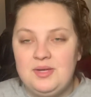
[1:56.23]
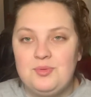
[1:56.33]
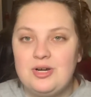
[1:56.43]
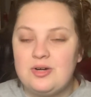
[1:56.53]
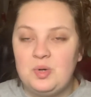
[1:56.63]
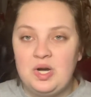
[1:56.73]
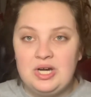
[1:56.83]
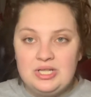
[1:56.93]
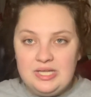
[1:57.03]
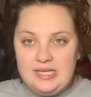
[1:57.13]
we're
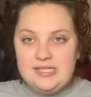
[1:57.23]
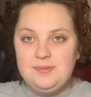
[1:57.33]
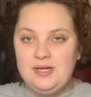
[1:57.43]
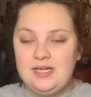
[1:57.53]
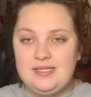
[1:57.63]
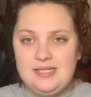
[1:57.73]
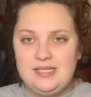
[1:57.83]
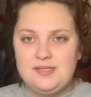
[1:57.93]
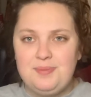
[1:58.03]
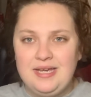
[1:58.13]
currently experiencing
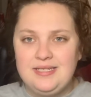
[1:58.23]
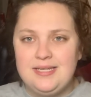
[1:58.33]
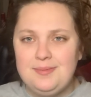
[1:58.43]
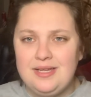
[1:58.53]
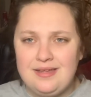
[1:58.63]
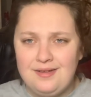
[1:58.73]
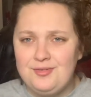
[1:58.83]
this pandemic of